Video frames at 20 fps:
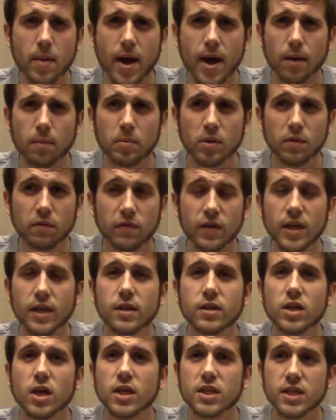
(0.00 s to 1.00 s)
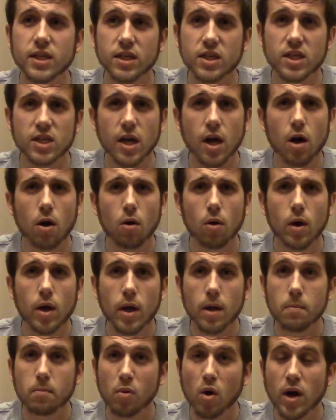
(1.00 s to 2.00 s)
back, but if he does excel
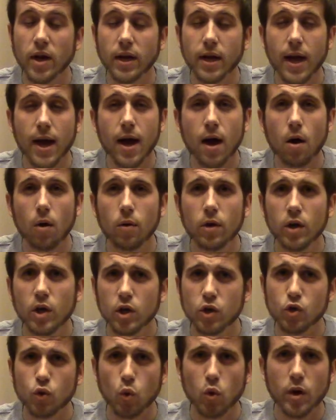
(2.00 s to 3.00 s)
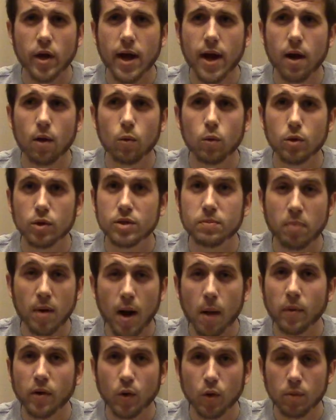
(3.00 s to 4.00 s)
and break out, Jordan Howard's
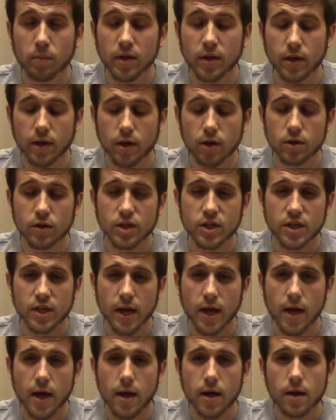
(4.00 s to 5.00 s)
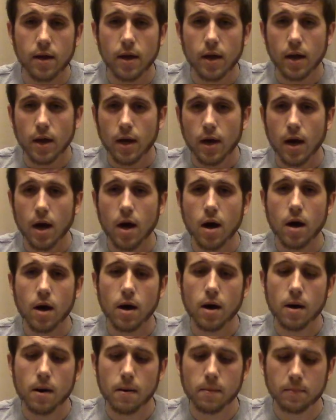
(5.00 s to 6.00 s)
probably going to be there to stay.
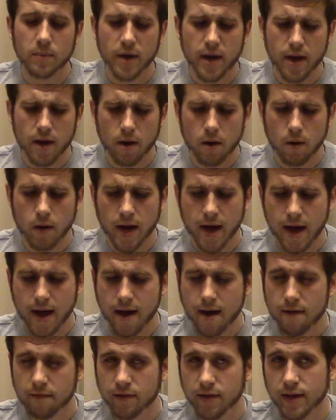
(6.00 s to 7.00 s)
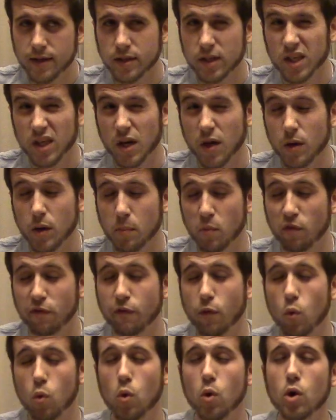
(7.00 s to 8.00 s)
Now I have at number
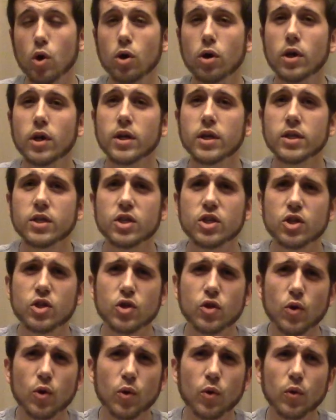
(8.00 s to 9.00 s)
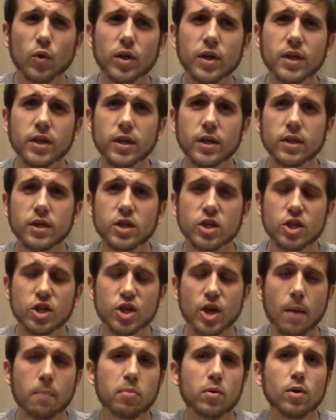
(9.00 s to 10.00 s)
4, Sterling
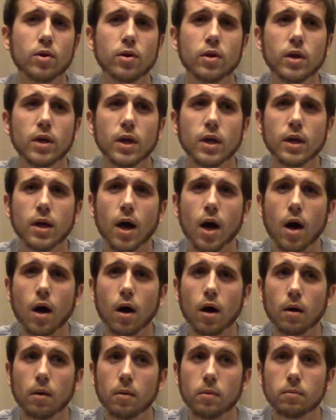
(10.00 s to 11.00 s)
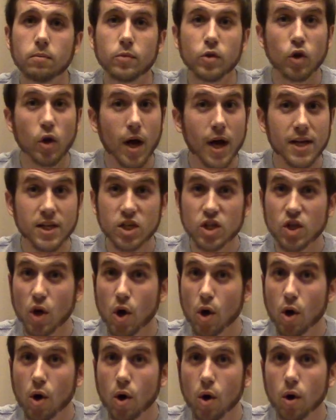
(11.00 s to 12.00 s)
Shepard. You guys
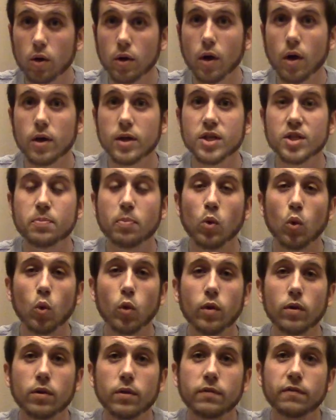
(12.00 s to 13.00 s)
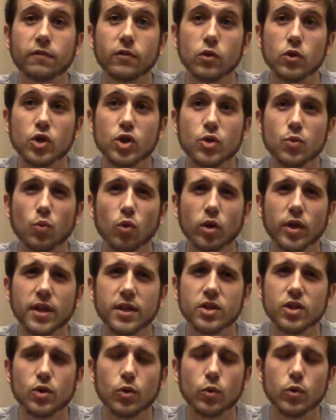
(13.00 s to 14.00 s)
saw us pull the first
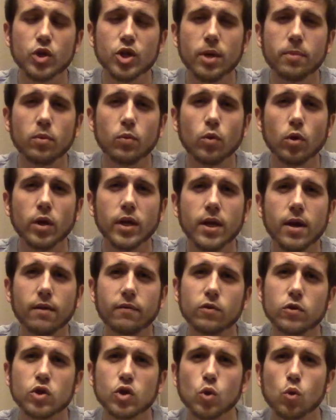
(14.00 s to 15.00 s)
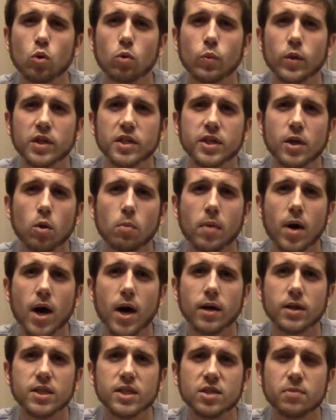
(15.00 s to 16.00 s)
rookie, Sterling Shepard rookie, out of our score retail
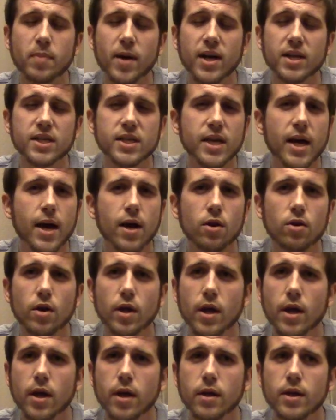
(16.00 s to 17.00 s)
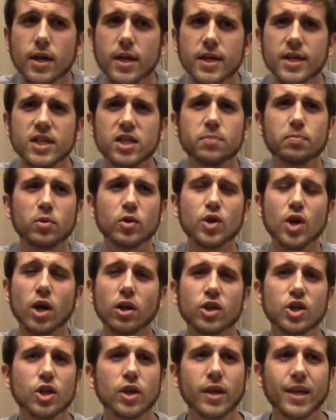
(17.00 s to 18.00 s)
box this past Saturday. His
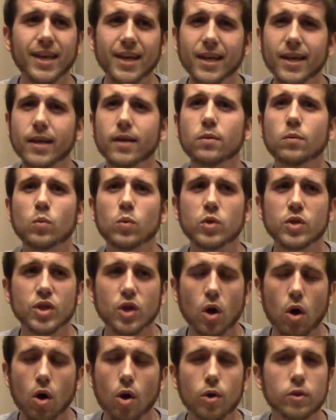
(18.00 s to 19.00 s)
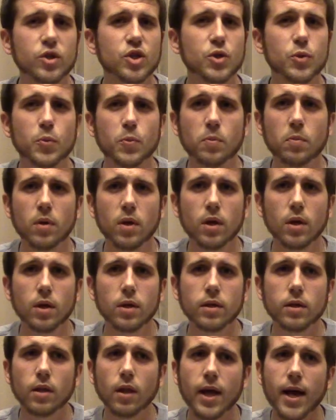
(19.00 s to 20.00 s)
production again was awesome
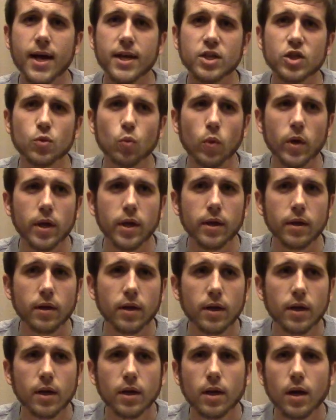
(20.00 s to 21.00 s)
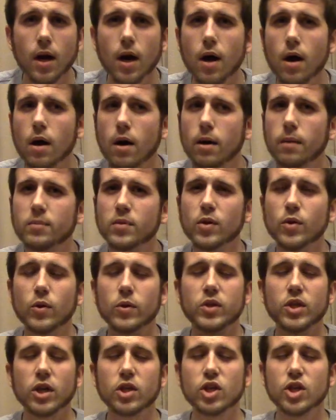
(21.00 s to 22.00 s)
the last week.
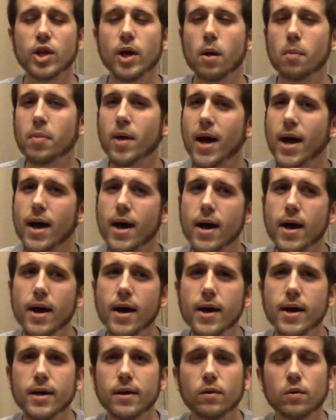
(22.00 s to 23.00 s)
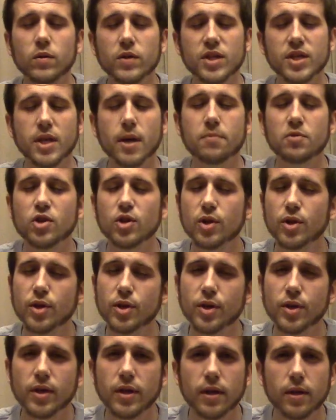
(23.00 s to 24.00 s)
Touchdown pass, a
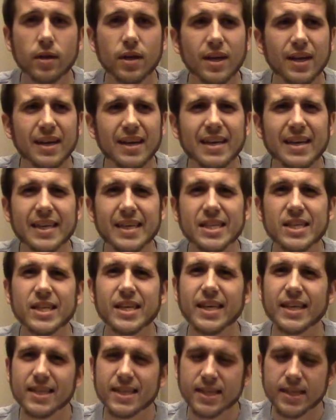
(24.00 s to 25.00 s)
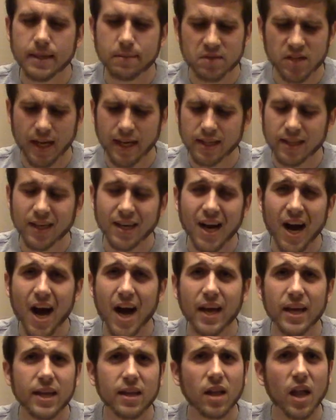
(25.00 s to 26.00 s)
reception, and he seems like the
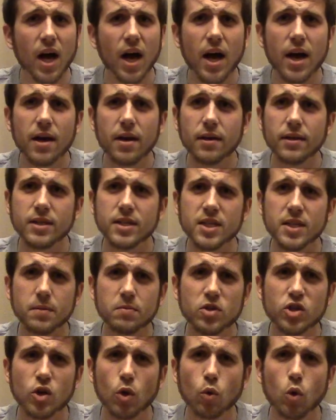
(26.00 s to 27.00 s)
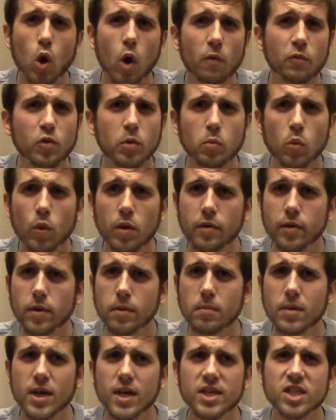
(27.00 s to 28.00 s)
guy. Eli seems so comfortable with
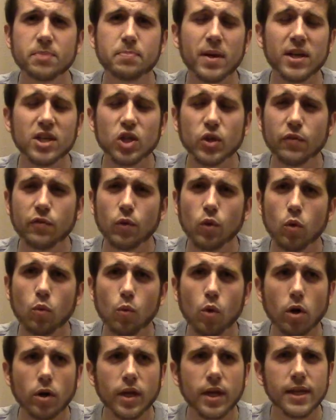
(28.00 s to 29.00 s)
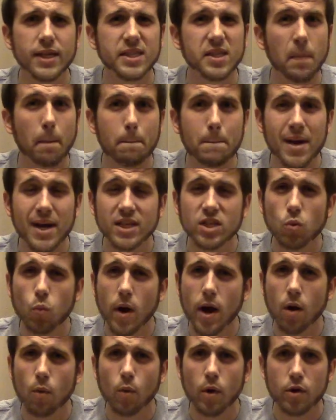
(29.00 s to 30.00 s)
him, especially for the rookie. He's the best
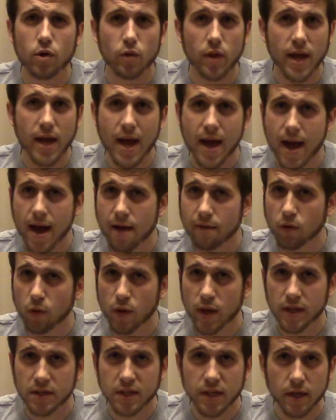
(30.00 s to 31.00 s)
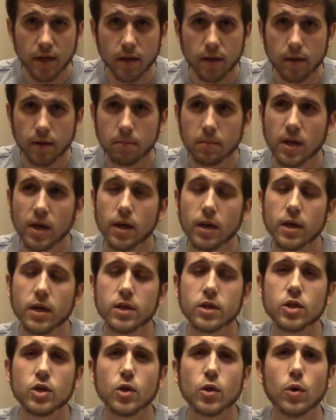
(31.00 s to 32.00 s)
route runner they have on that team.
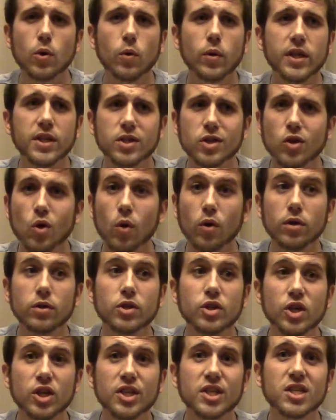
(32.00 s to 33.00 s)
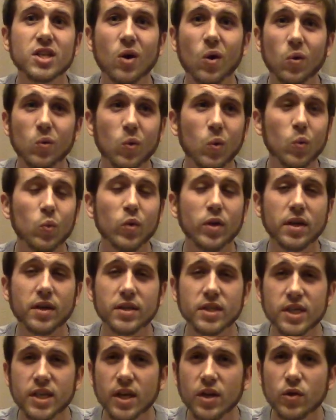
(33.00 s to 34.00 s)
So he's going to just only
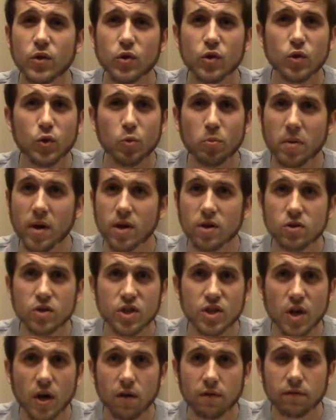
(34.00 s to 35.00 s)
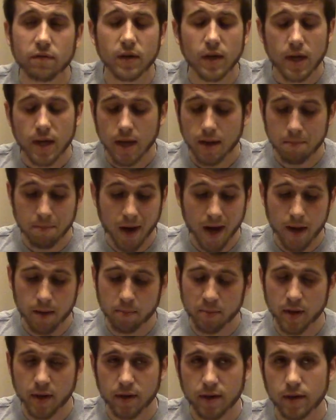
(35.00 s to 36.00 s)
continue to do better stuff, in my
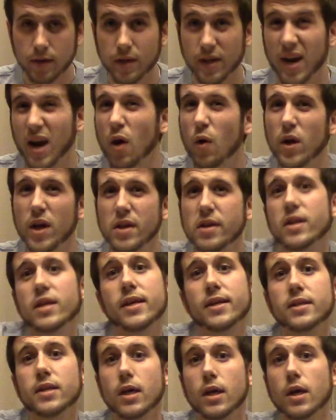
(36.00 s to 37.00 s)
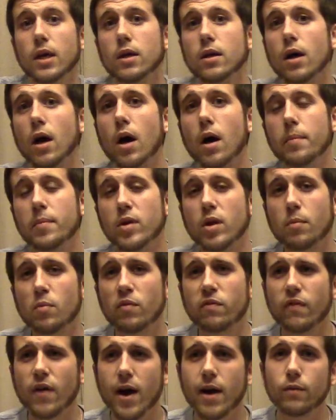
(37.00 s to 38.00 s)
opinion. And then I'll end it at
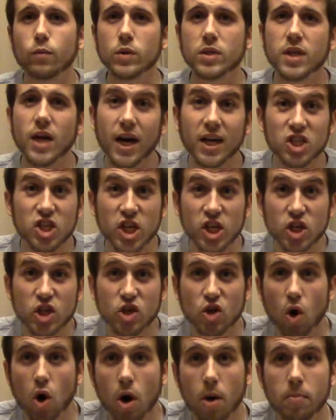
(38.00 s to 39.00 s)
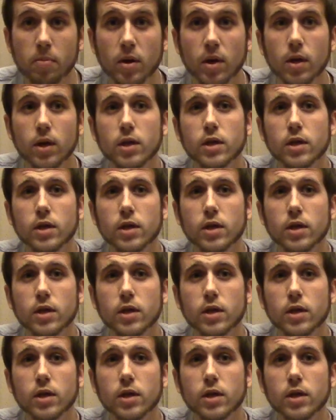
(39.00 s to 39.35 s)
number 5 with Tajay Sharp.